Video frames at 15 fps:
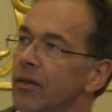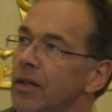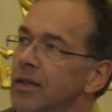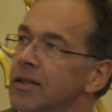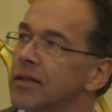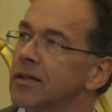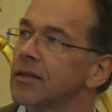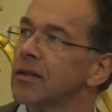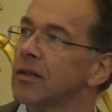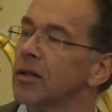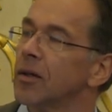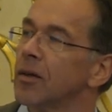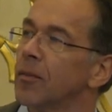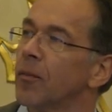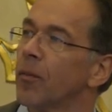this is
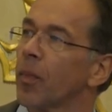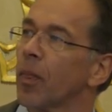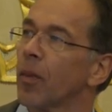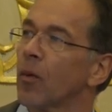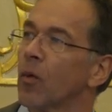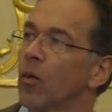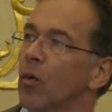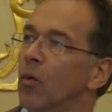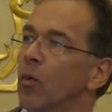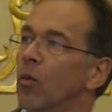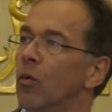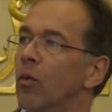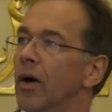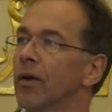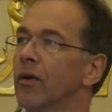
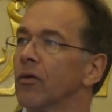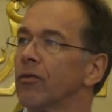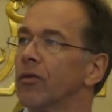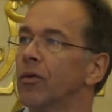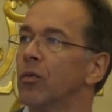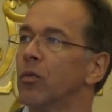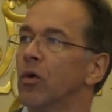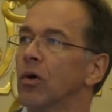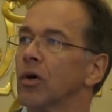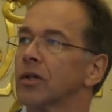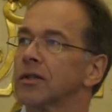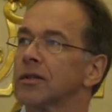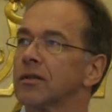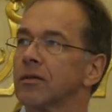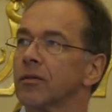one of the
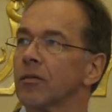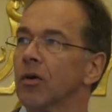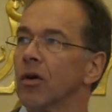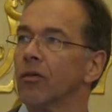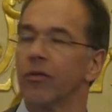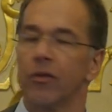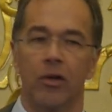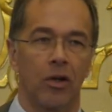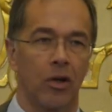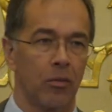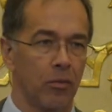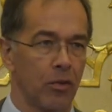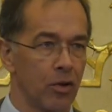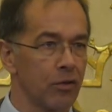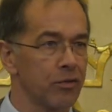works of the
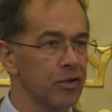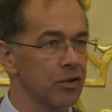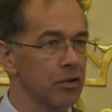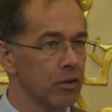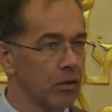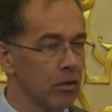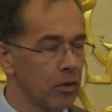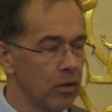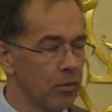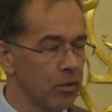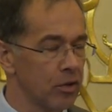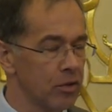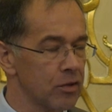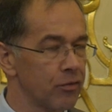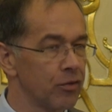
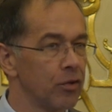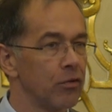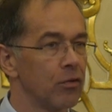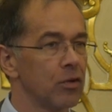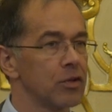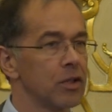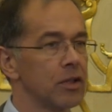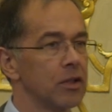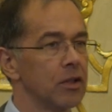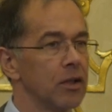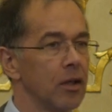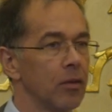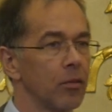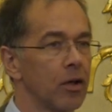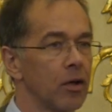Lomonosov
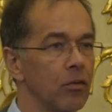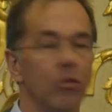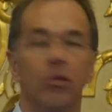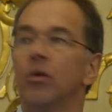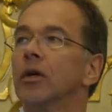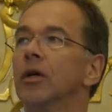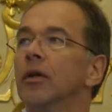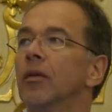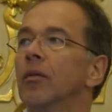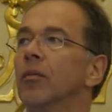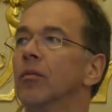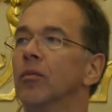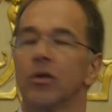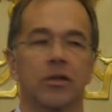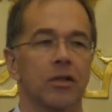University, MGU, in
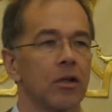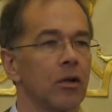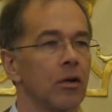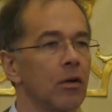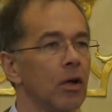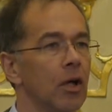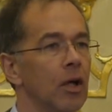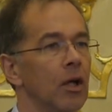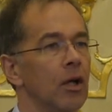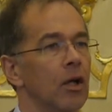Moscow,